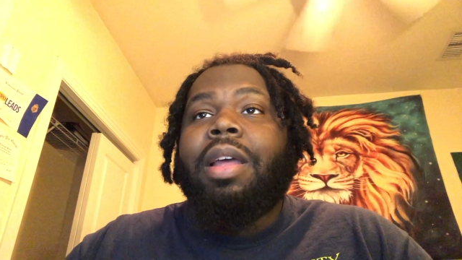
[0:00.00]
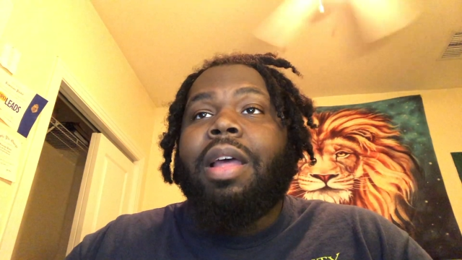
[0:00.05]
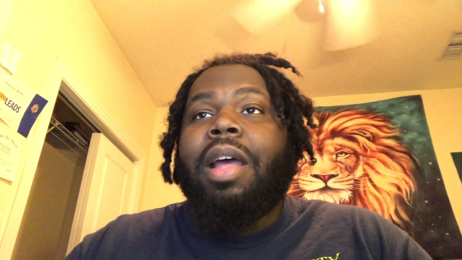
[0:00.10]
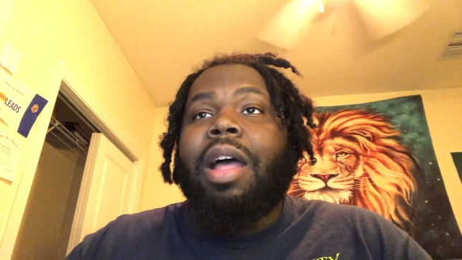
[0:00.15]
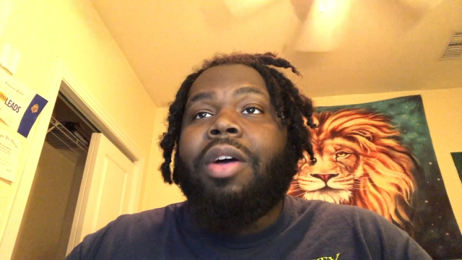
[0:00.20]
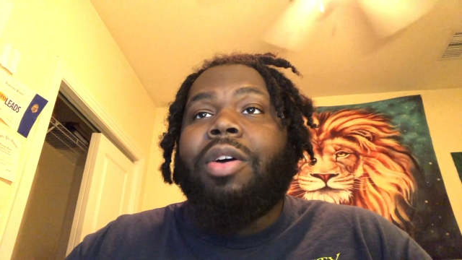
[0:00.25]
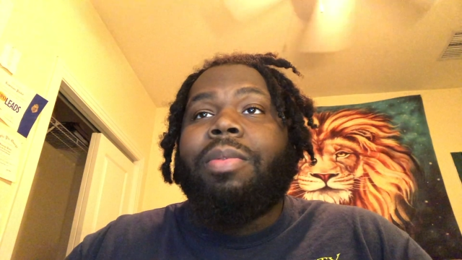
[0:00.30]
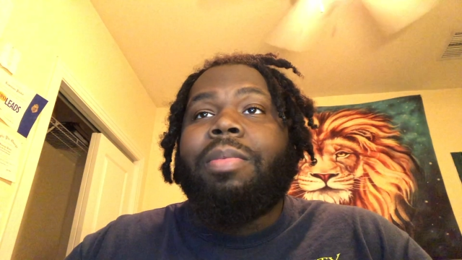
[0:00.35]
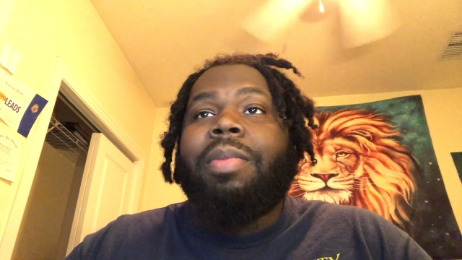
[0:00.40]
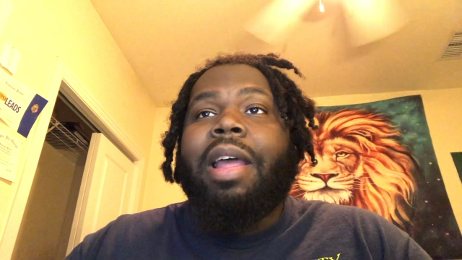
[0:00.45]

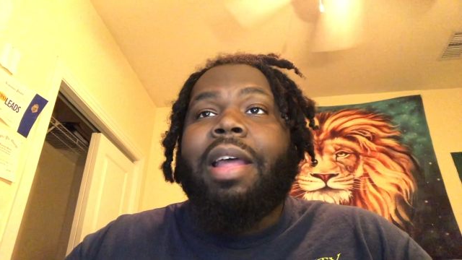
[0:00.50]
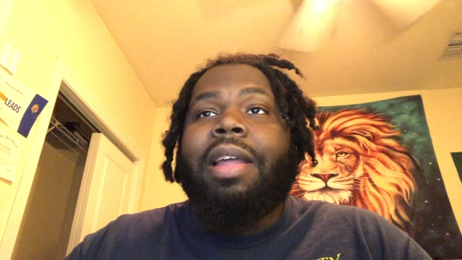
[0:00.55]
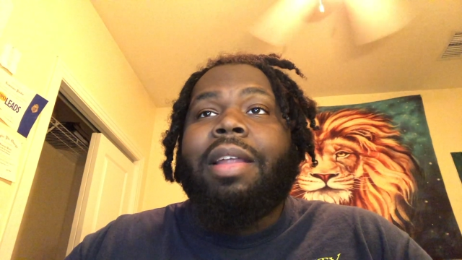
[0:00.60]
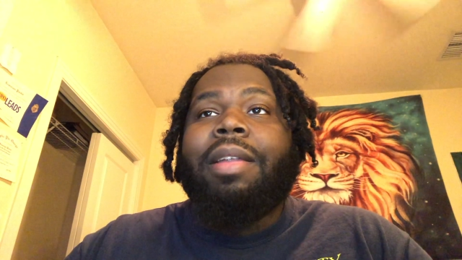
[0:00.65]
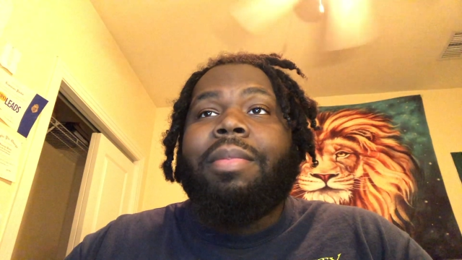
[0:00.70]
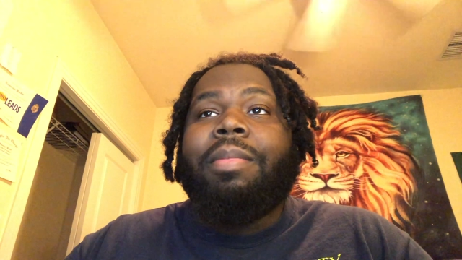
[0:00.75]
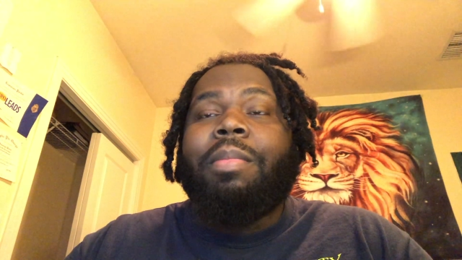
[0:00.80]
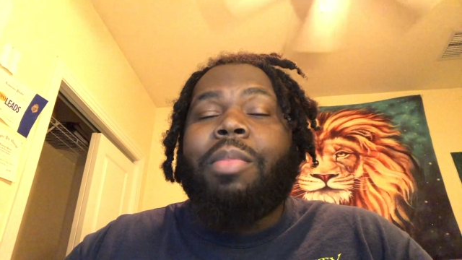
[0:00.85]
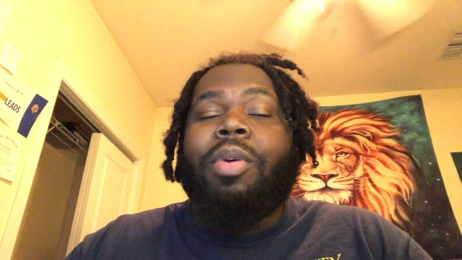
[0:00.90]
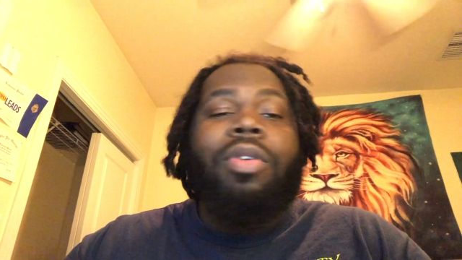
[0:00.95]
I hope that
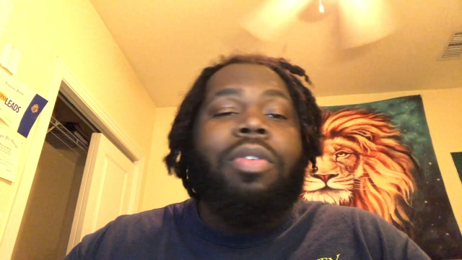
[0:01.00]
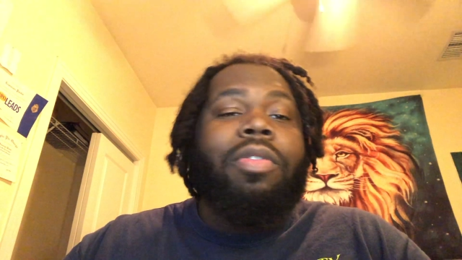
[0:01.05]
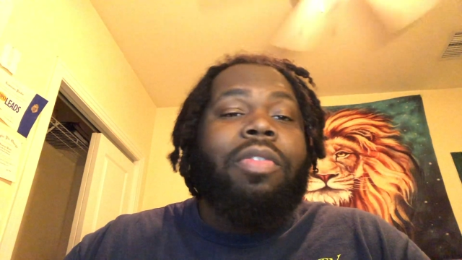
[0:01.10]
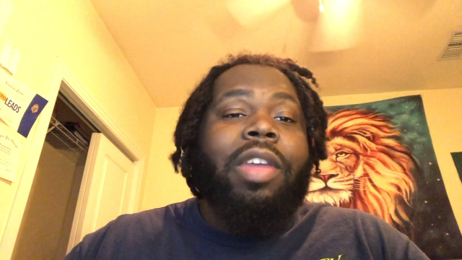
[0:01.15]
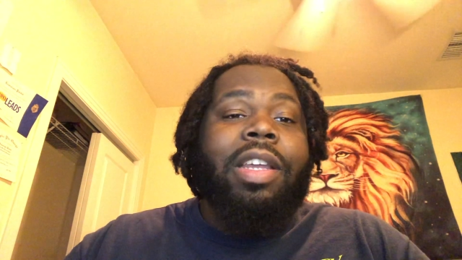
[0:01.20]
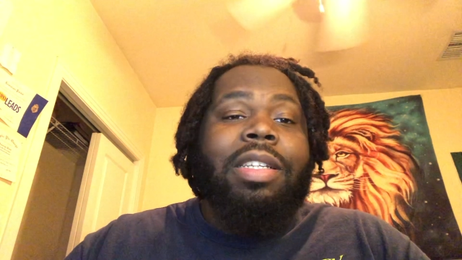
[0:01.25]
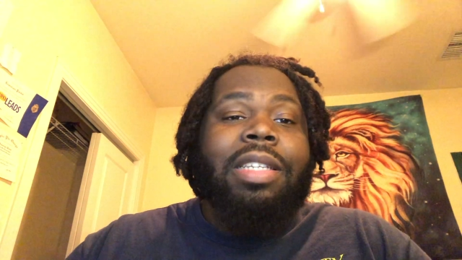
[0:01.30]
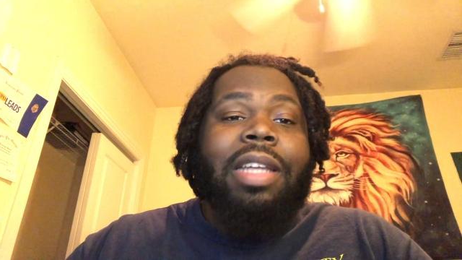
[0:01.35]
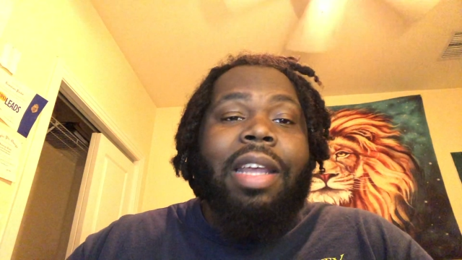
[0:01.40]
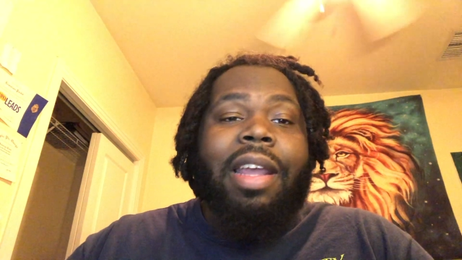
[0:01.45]

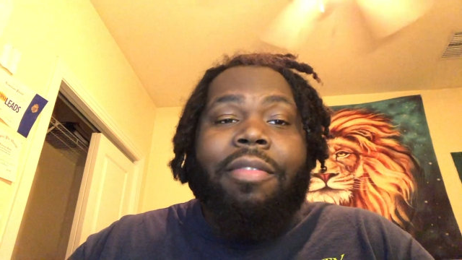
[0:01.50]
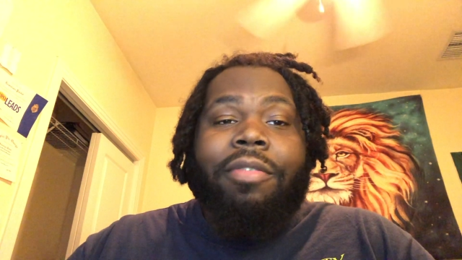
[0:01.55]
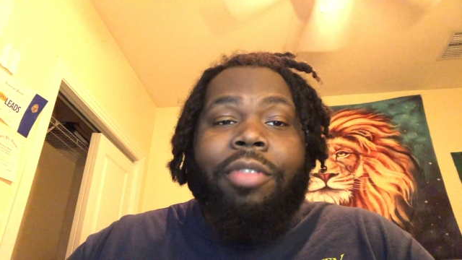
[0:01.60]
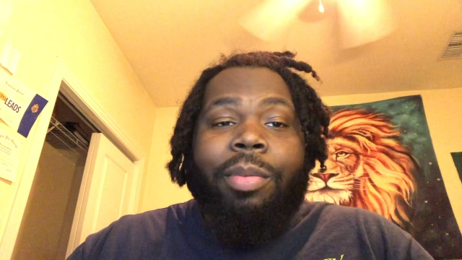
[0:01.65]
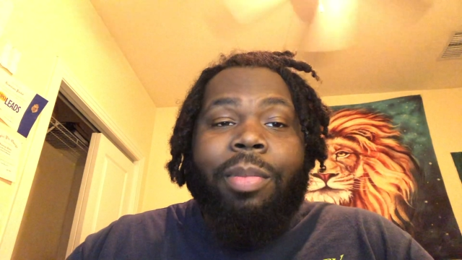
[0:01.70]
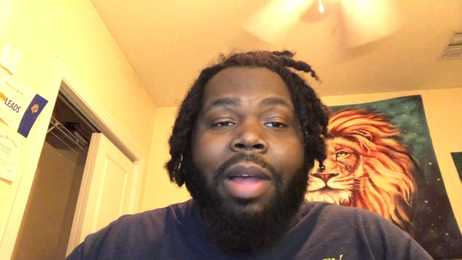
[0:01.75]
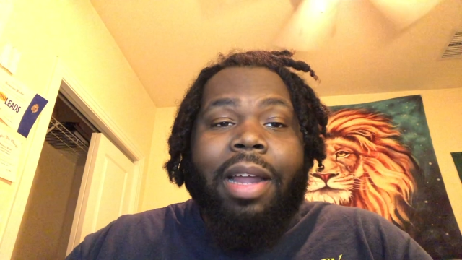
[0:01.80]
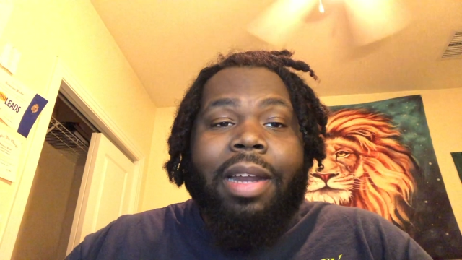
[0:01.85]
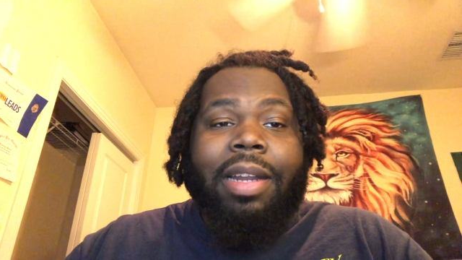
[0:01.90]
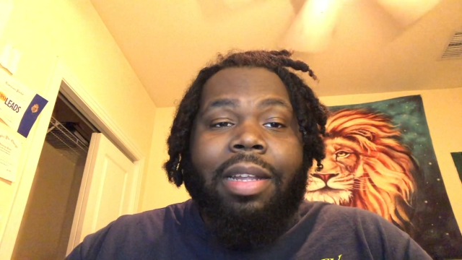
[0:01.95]
motivates
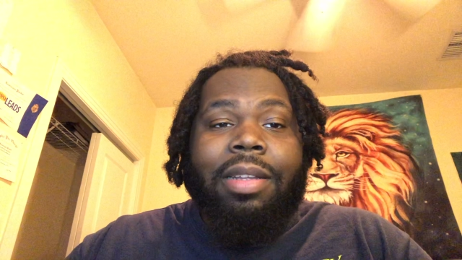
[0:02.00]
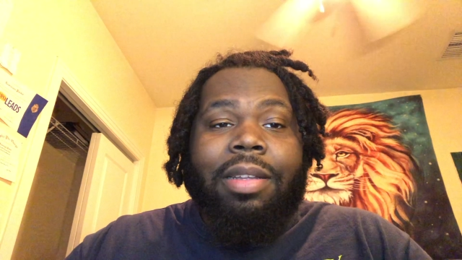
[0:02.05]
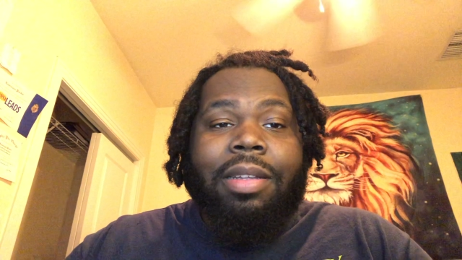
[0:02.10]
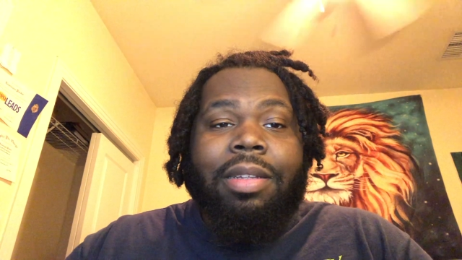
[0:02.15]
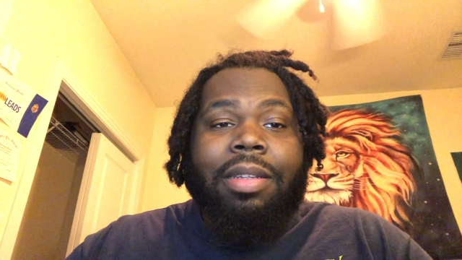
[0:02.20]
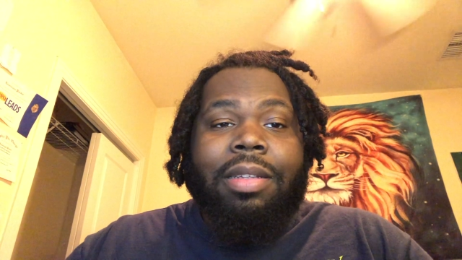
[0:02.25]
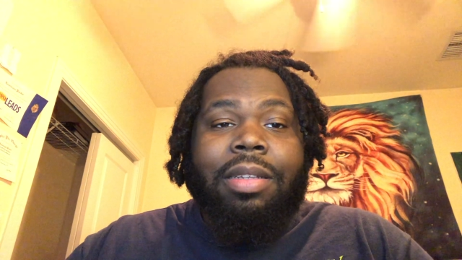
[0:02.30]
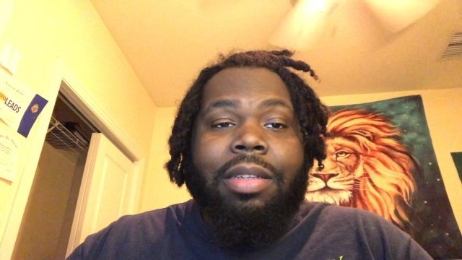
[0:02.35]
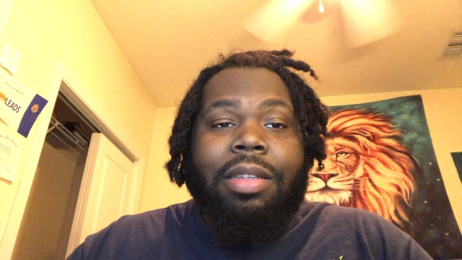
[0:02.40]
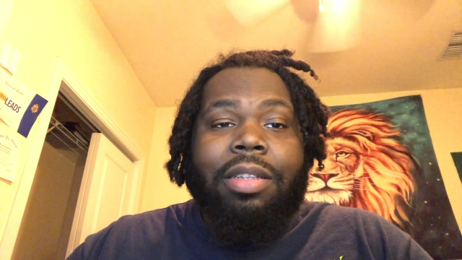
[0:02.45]
everybody
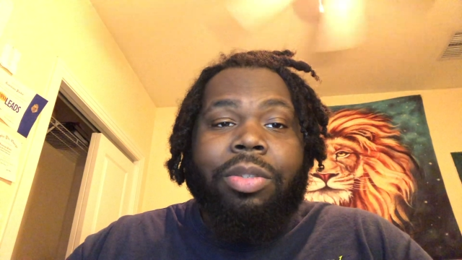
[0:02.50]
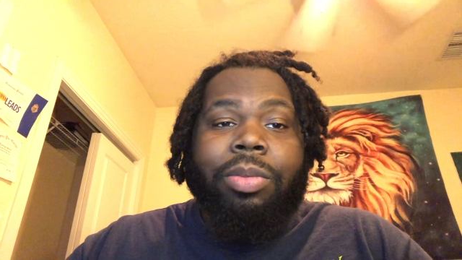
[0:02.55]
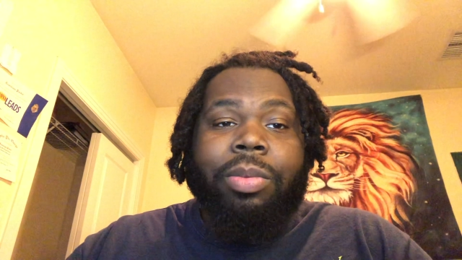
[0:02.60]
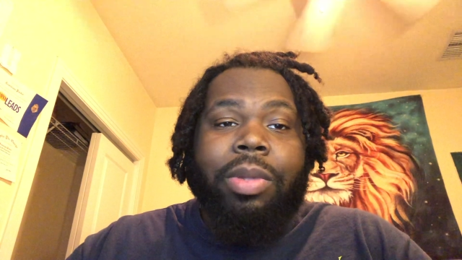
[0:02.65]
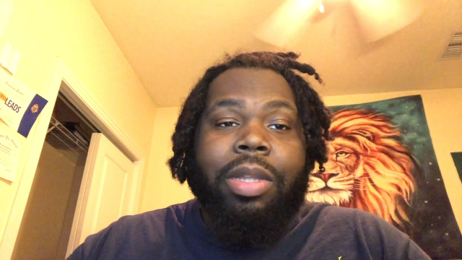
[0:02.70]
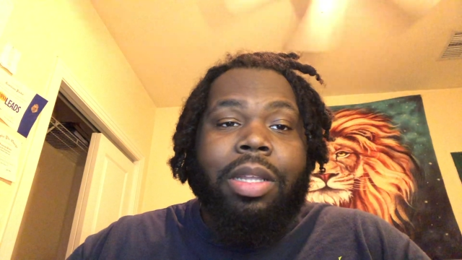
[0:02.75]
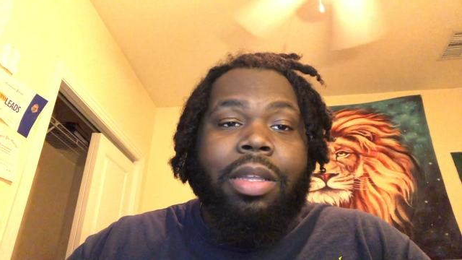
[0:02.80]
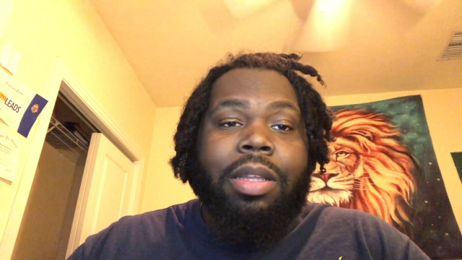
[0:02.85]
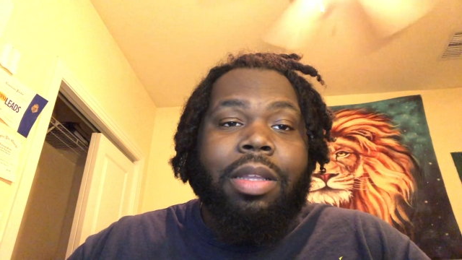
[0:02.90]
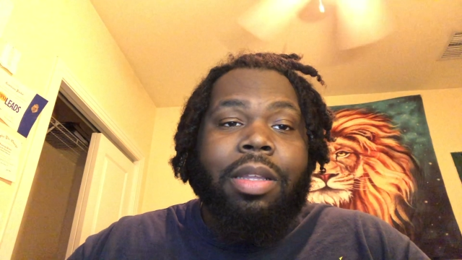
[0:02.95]
this
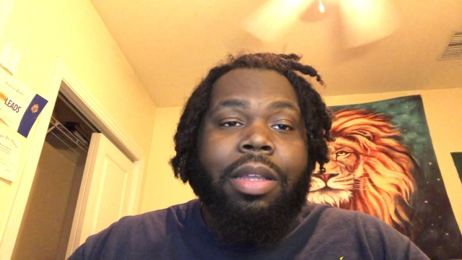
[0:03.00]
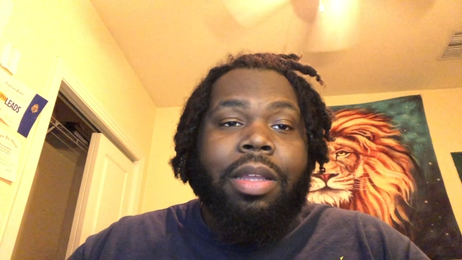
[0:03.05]
week.